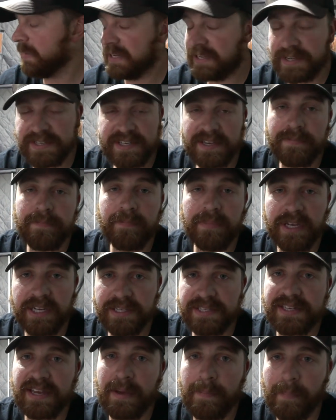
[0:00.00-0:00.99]
because it
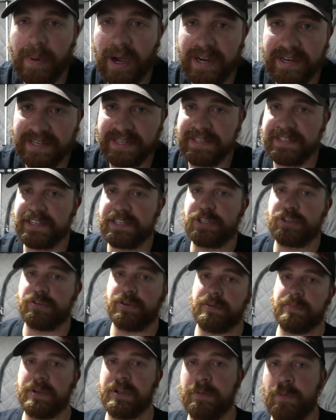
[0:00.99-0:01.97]
meets my needs
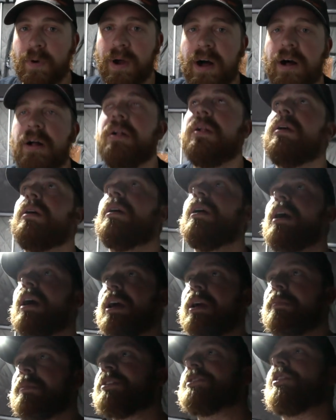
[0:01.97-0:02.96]
extremely well. I
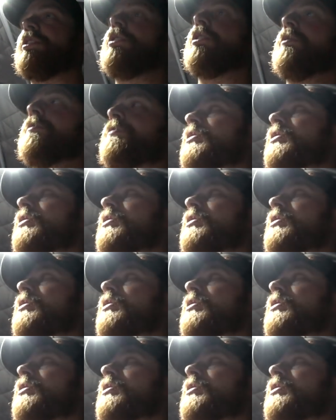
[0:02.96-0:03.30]
am a tall